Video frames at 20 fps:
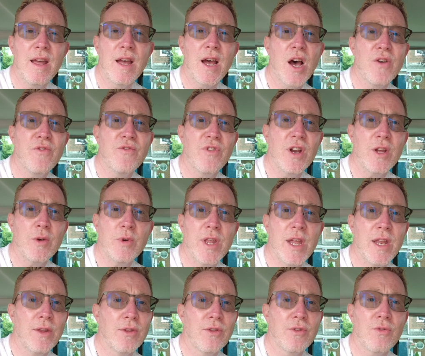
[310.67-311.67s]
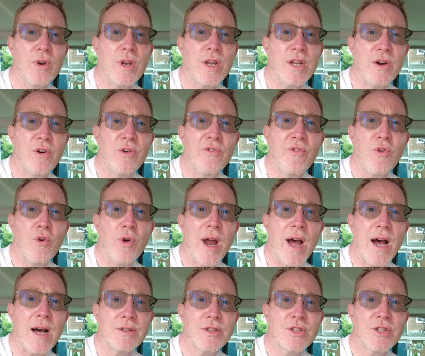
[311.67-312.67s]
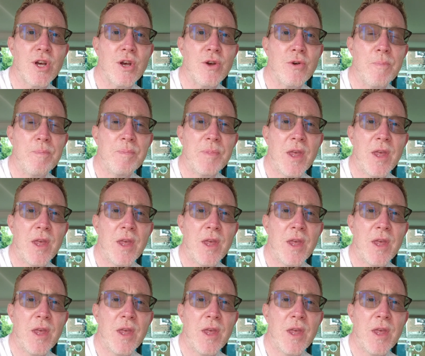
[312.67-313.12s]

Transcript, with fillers: hopefully within three or four hours. So